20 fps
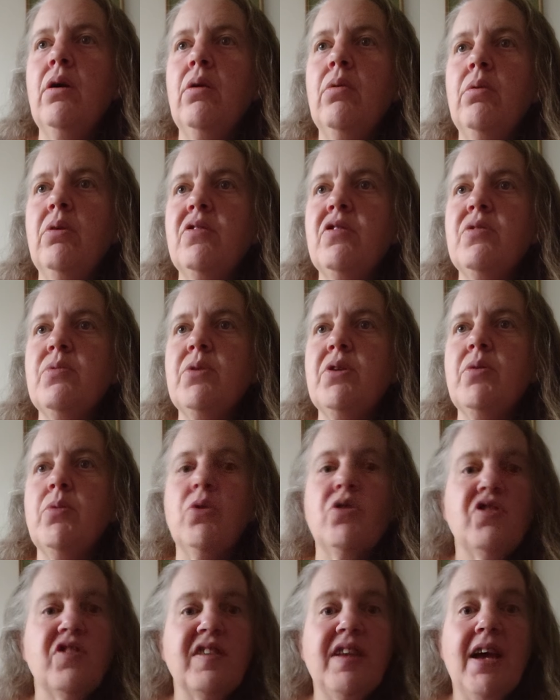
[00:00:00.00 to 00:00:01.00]
what's the word I
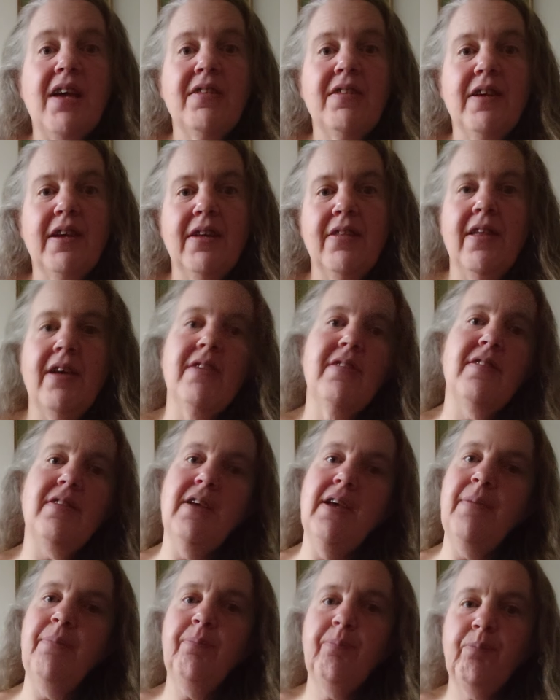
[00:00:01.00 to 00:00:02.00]
want, static, that's
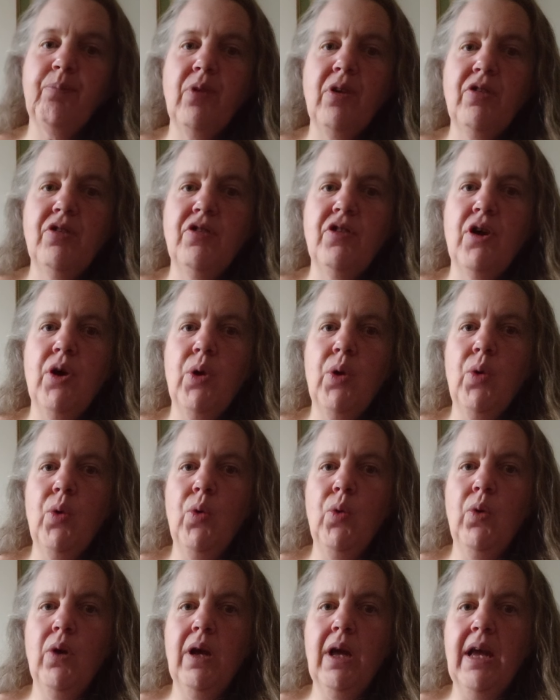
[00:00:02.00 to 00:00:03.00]
it.
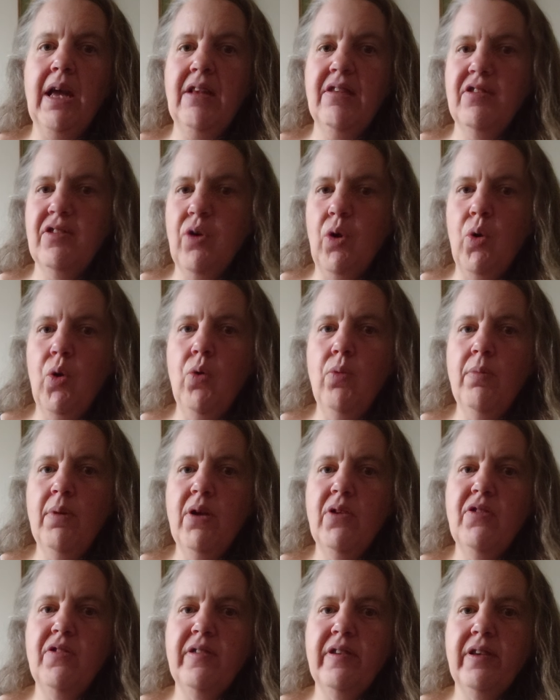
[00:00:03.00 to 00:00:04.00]
So it's
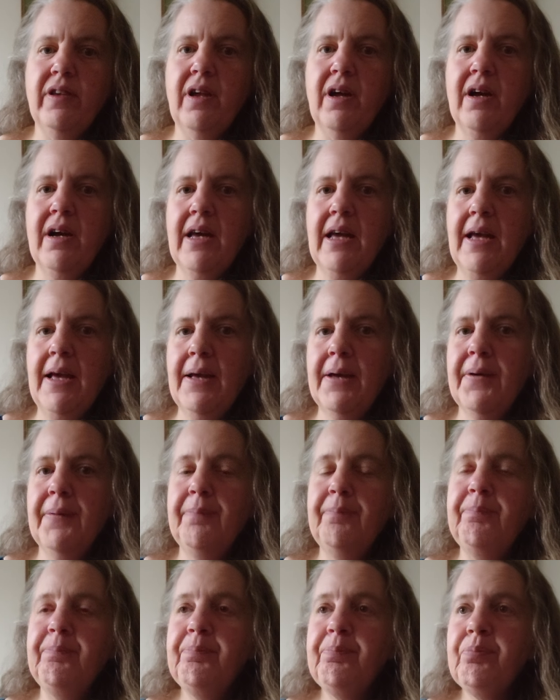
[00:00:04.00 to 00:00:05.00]
almost like
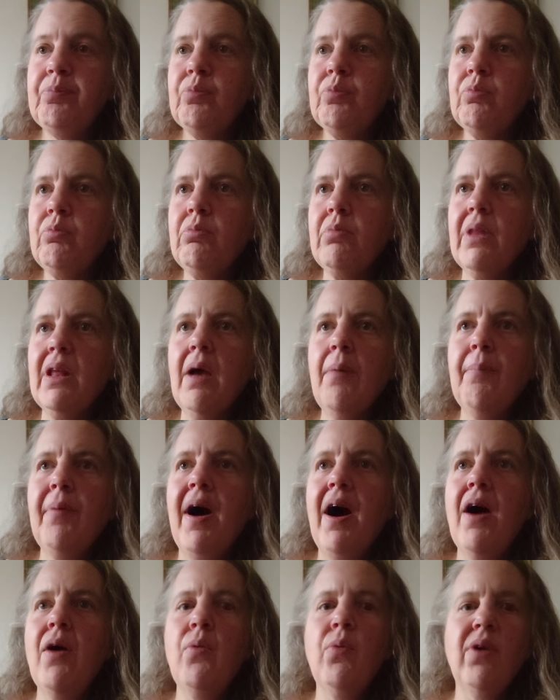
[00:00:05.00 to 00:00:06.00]

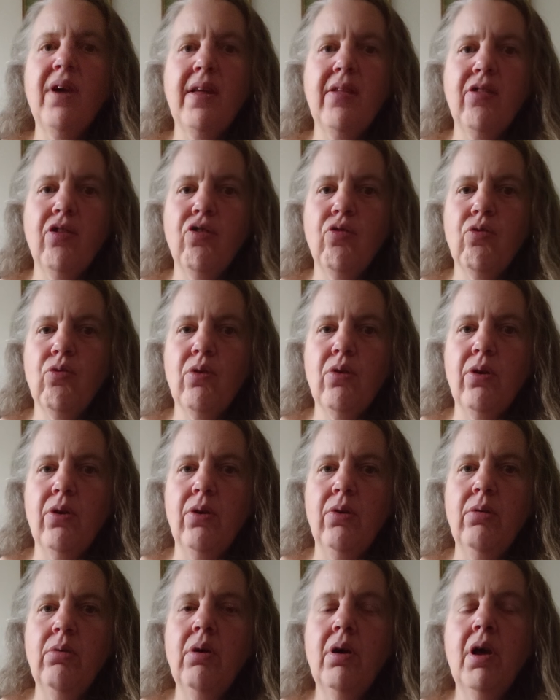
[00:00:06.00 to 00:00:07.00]
partway
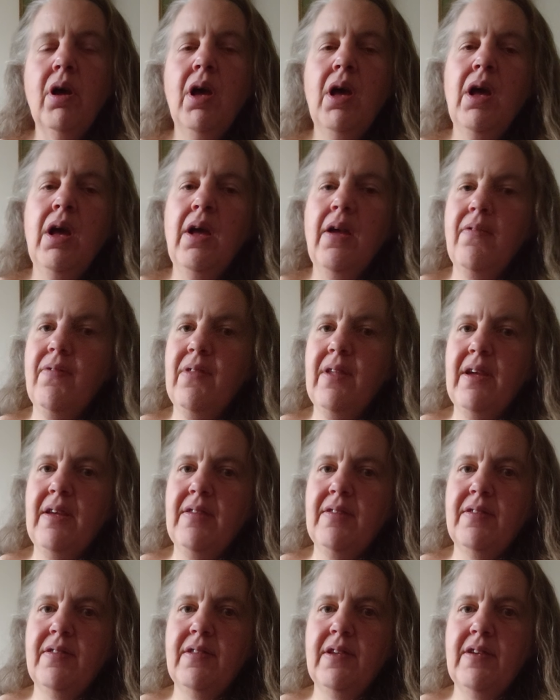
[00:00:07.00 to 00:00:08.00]
through
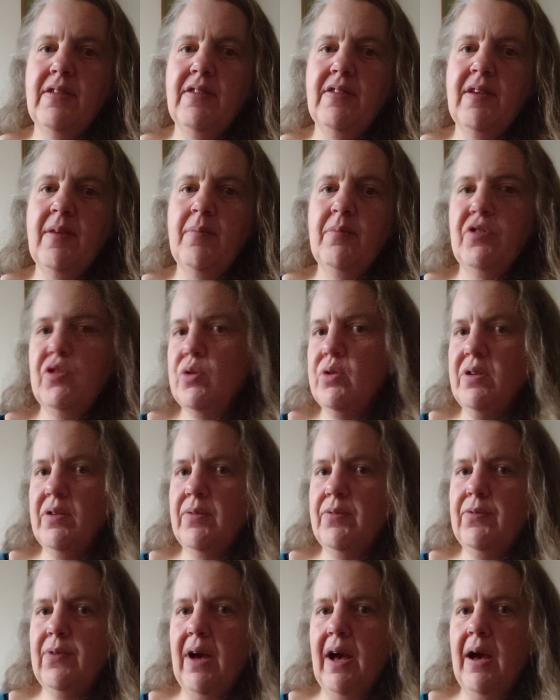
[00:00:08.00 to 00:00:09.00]
there's some sort
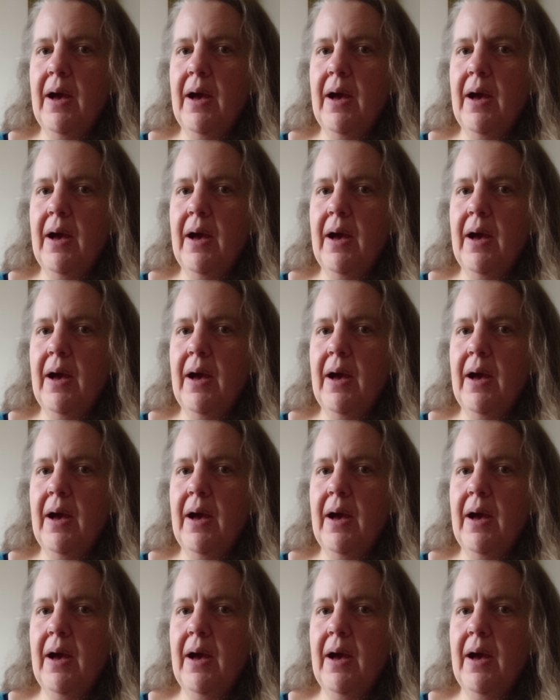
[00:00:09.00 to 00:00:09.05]
of